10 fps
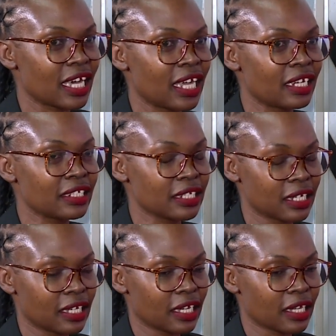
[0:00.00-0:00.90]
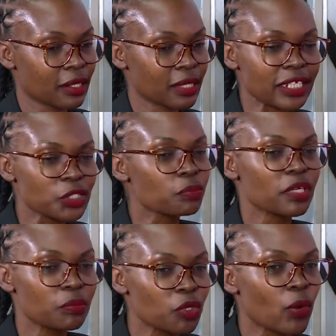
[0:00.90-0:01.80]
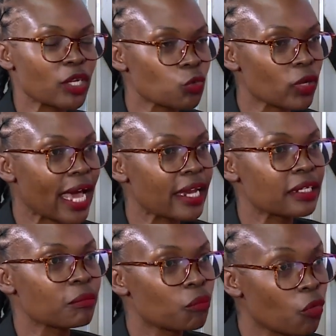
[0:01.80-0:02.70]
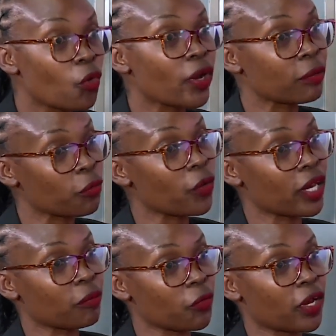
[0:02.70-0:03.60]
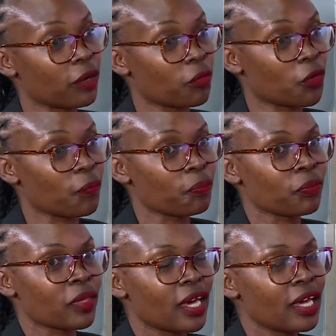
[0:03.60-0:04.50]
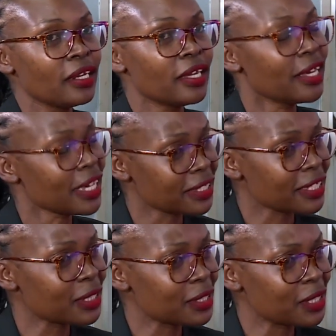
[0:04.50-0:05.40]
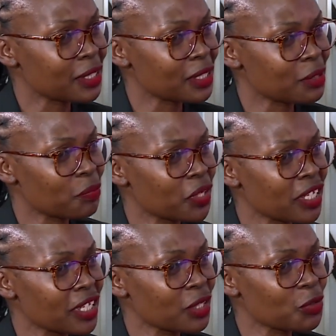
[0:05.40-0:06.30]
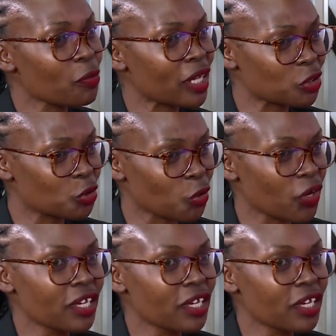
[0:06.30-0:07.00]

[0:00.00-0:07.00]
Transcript: And that just made me want to learn more and more and more and more. And yes, it's bringing so much joy.